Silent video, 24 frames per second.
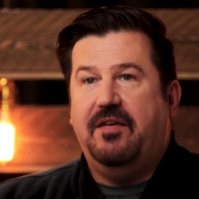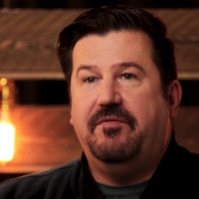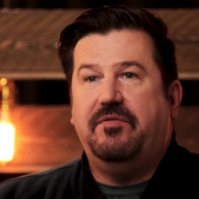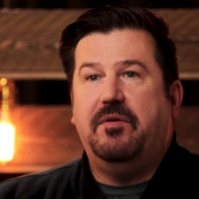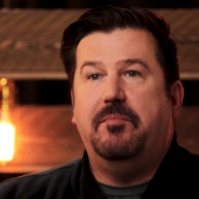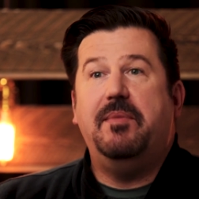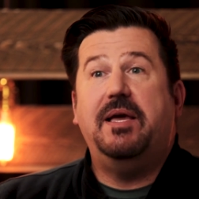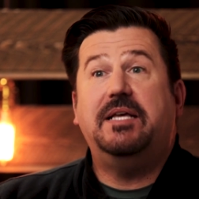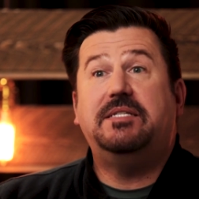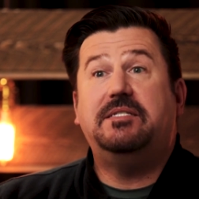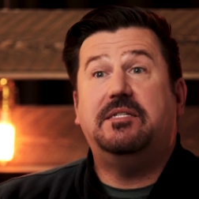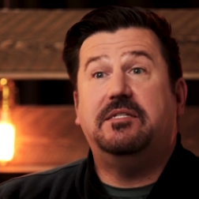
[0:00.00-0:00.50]

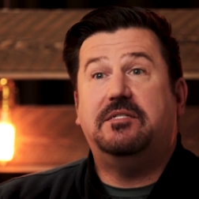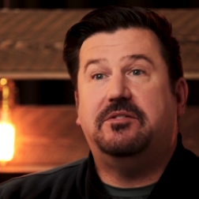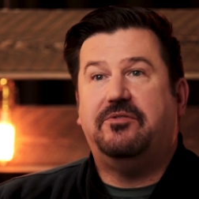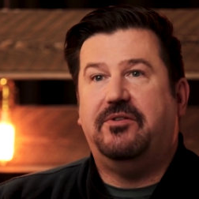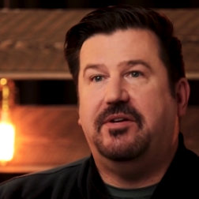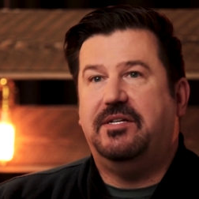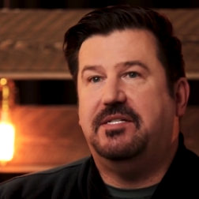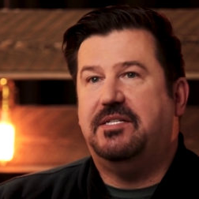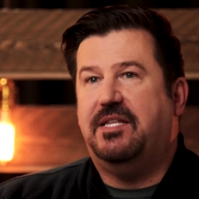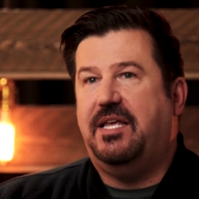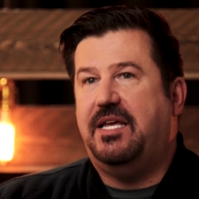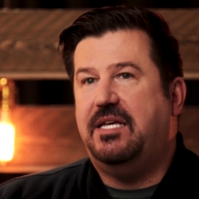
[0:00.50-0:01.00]
message
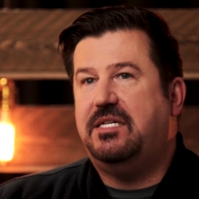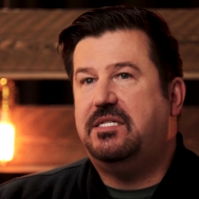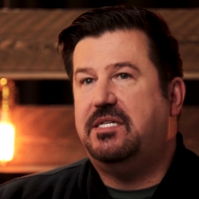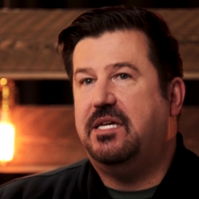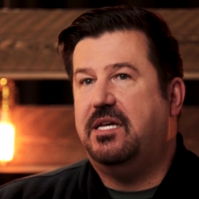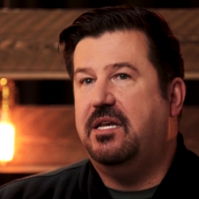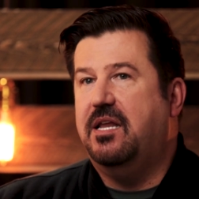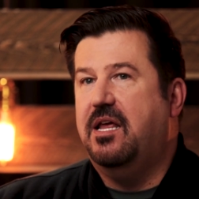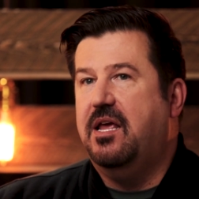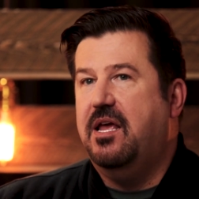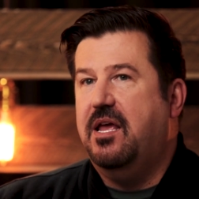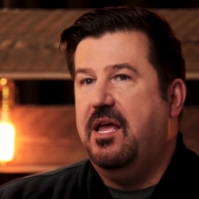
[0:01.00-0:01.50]
translation
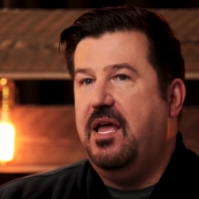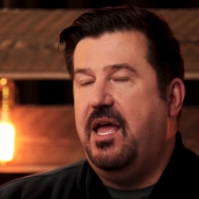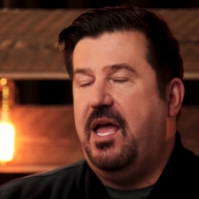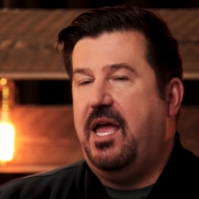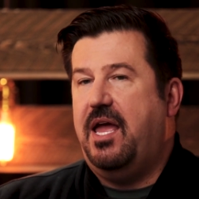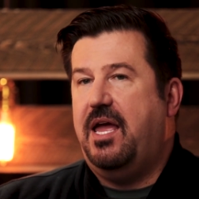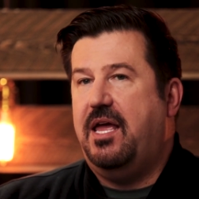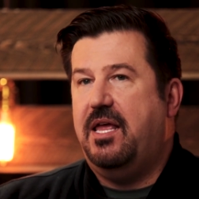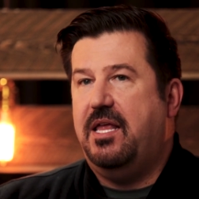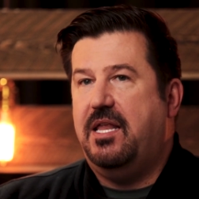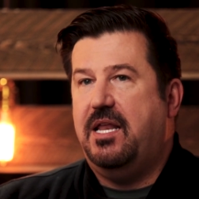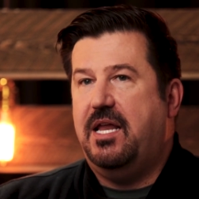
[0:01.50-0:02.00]

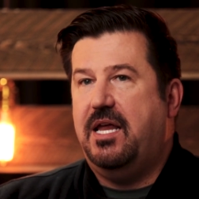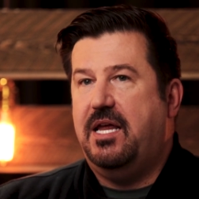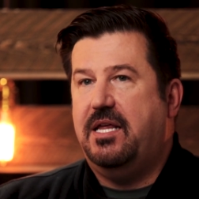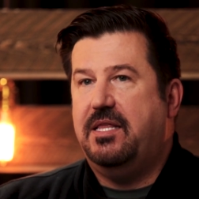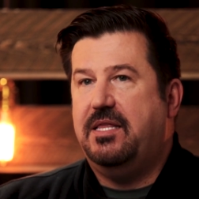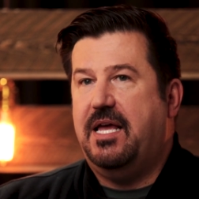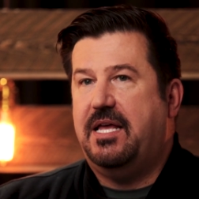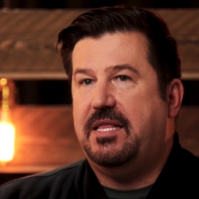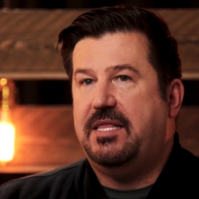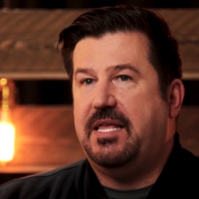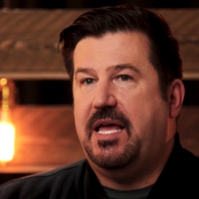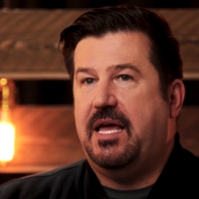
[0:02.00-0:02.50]
and, and that
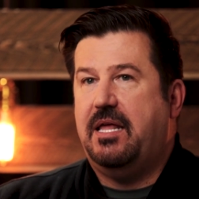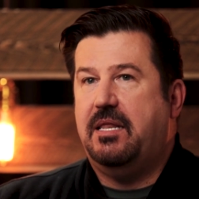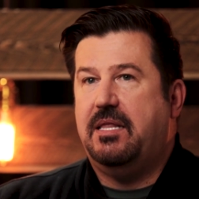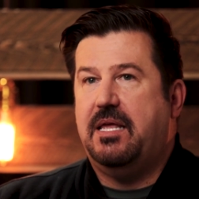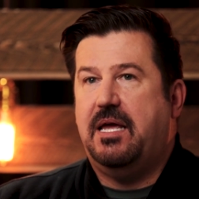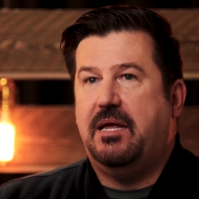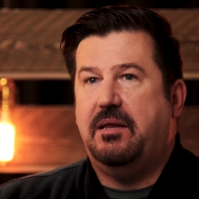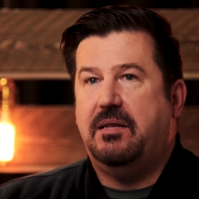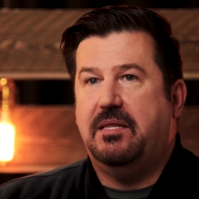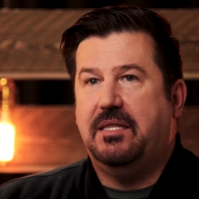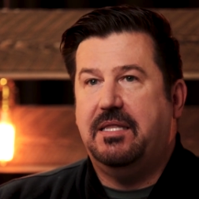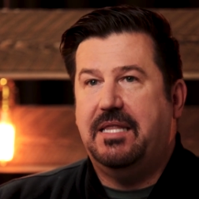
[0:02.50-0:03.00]
that that
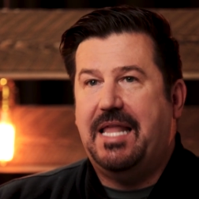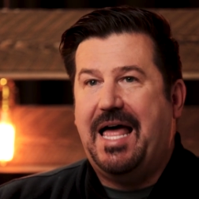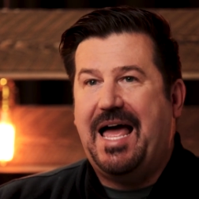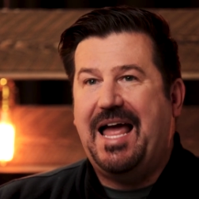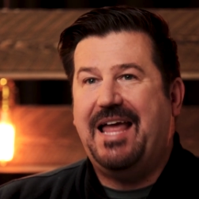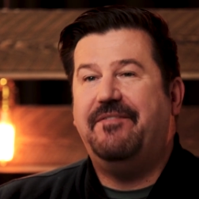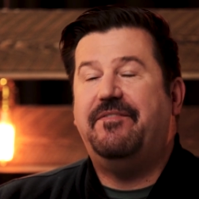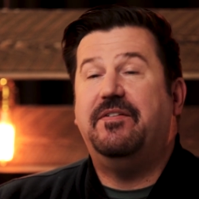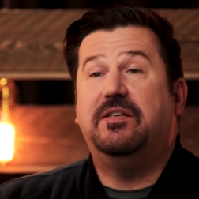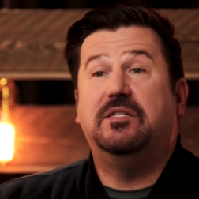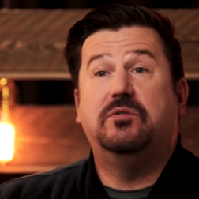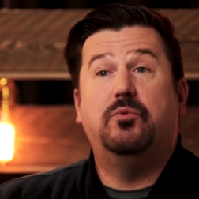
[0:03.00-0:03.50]
life
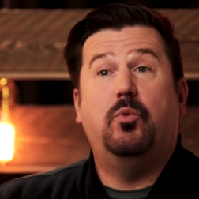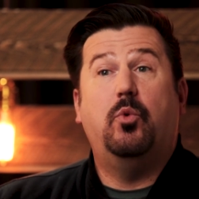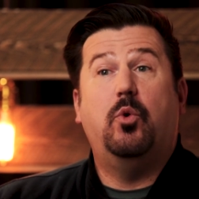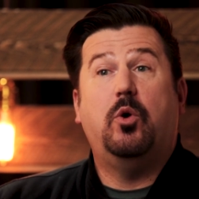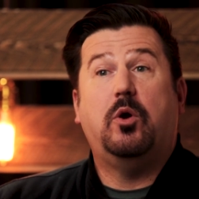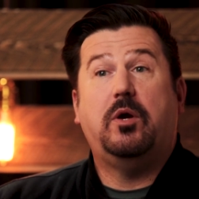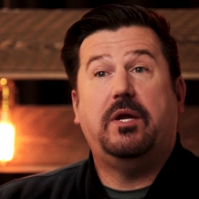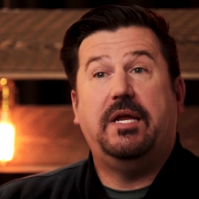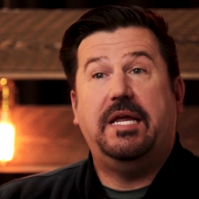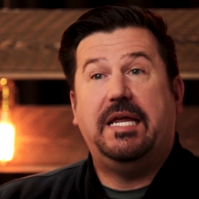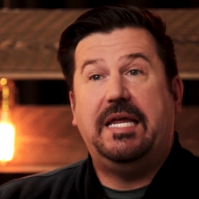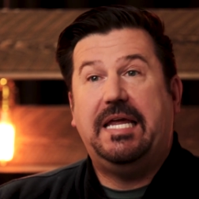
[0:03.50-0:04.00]
is
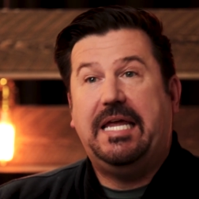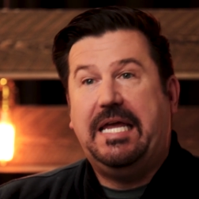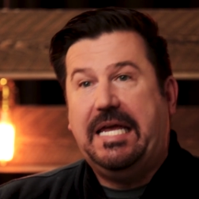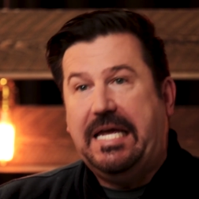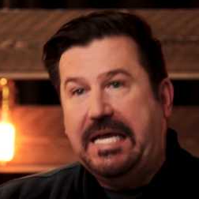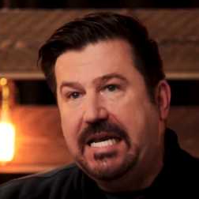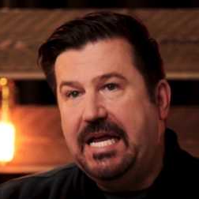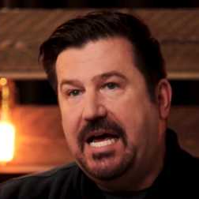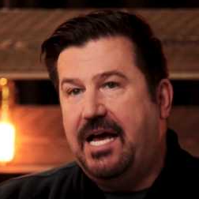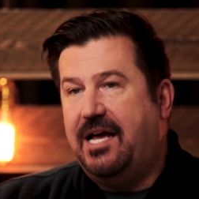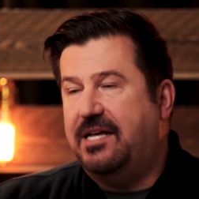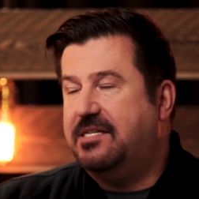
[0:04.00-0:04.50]
working in
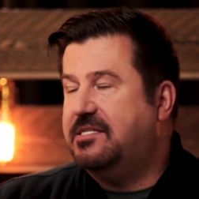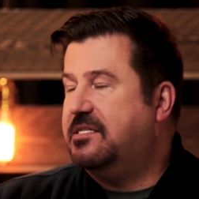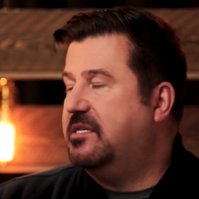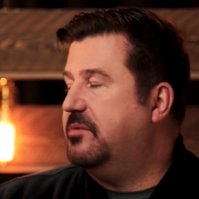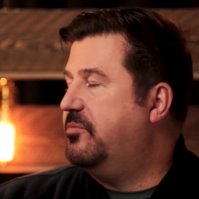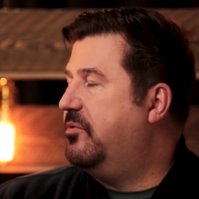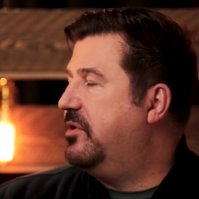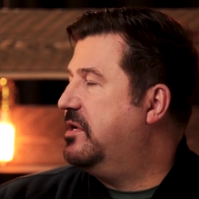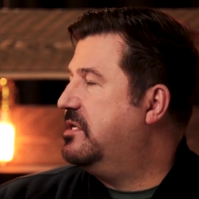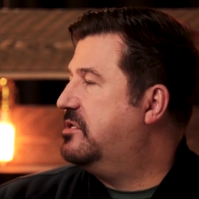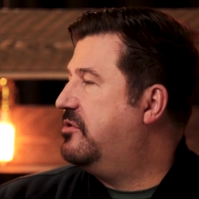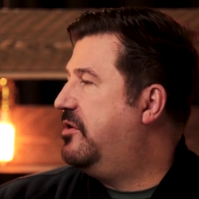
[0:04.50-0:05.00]
us to bring
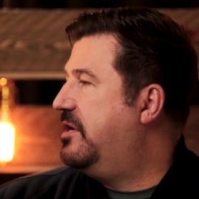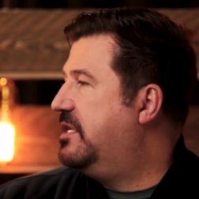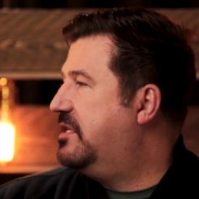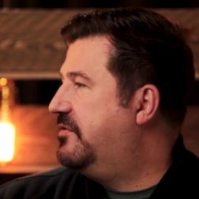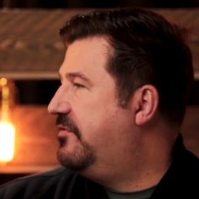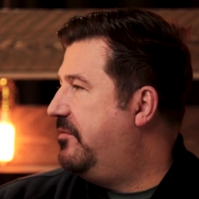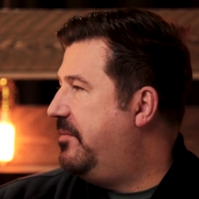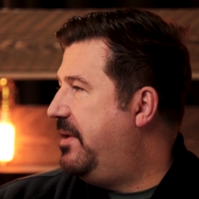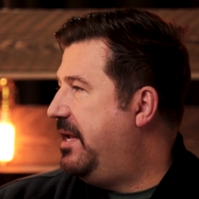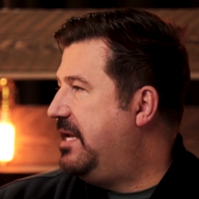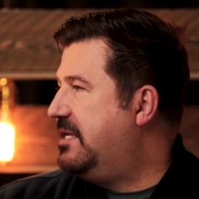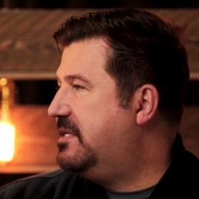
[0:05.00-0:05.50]

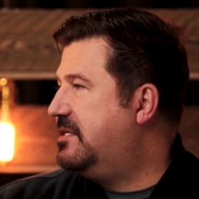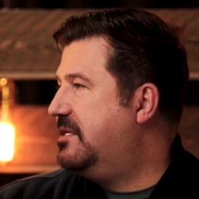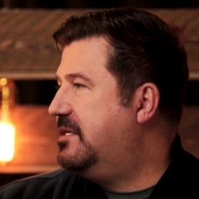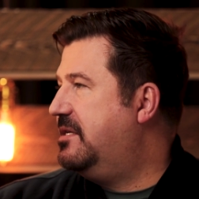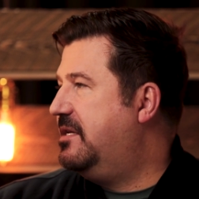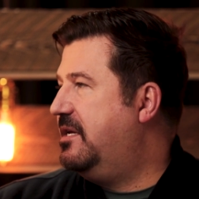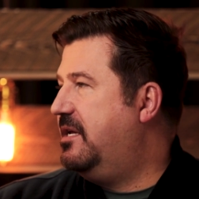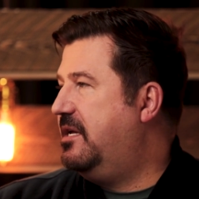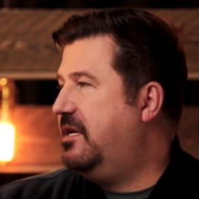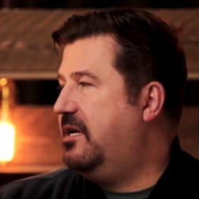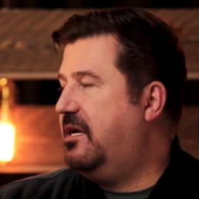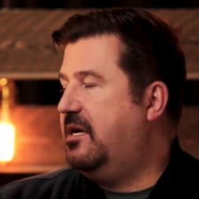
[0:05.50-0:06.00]
transformation
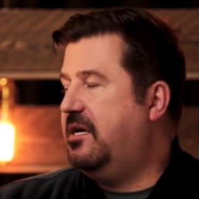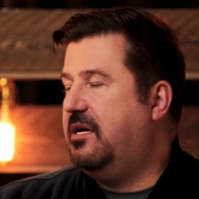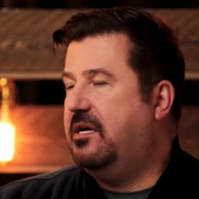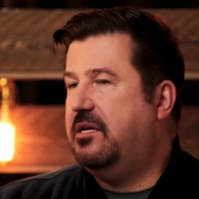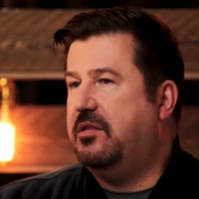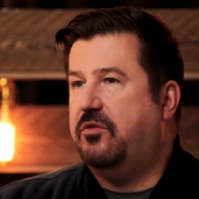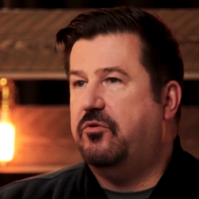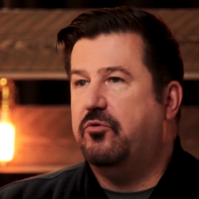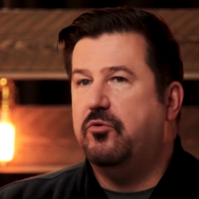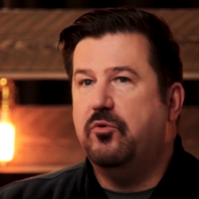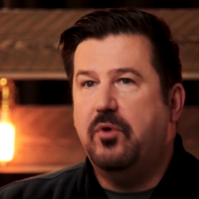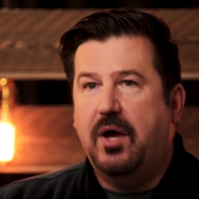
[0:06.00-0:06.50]
uh,
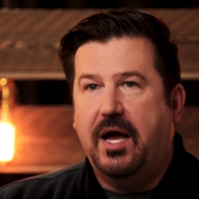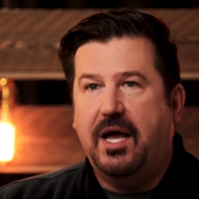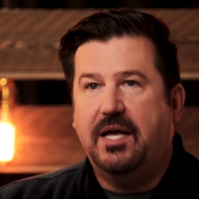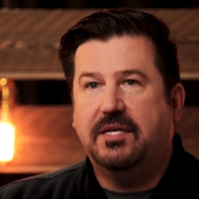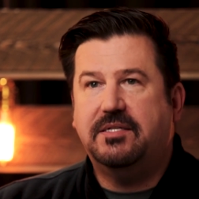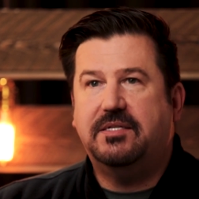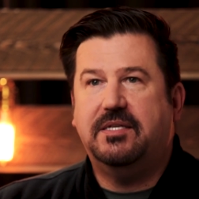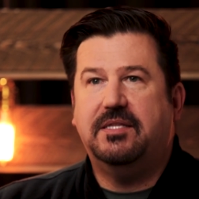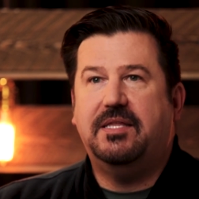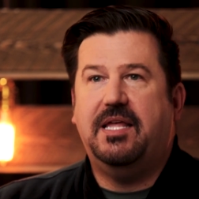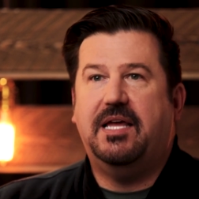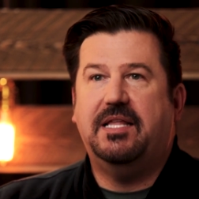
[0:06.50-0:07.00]
through us, and
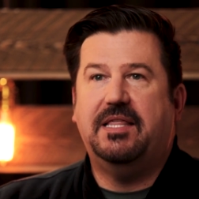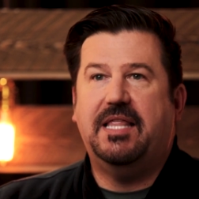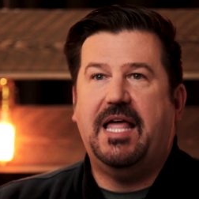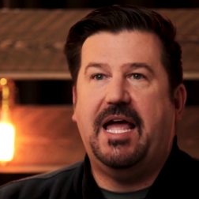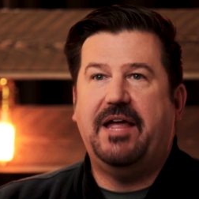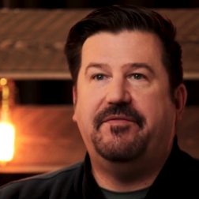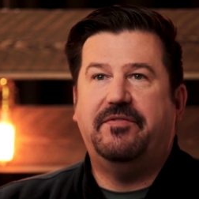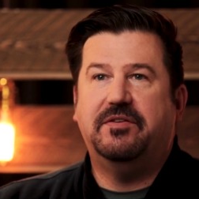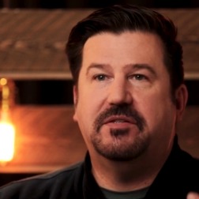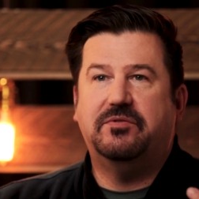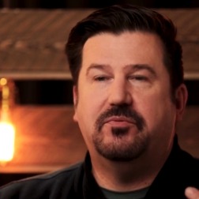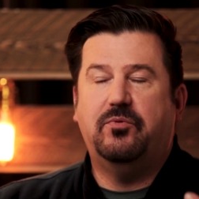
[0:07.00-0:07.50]
that life
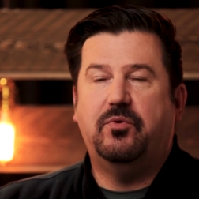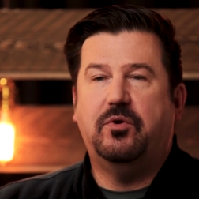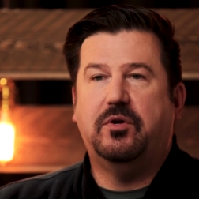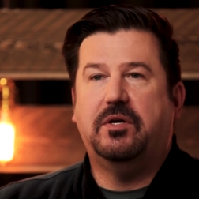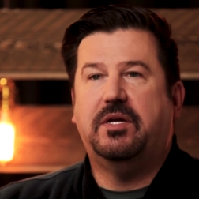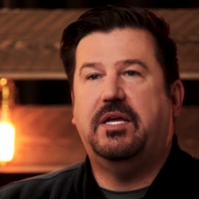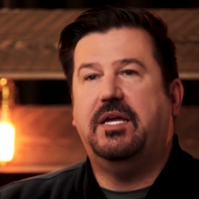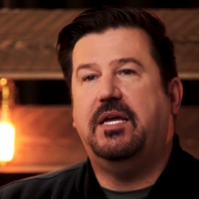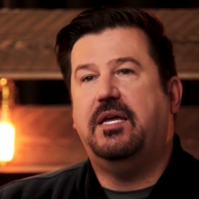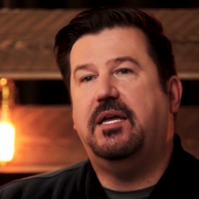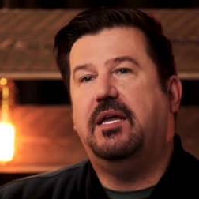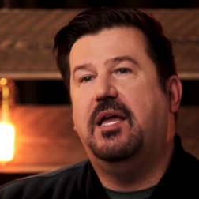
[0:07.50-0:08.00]
is
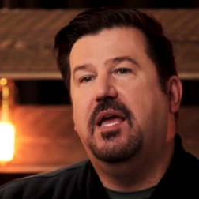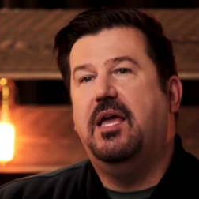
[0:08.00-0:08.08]
working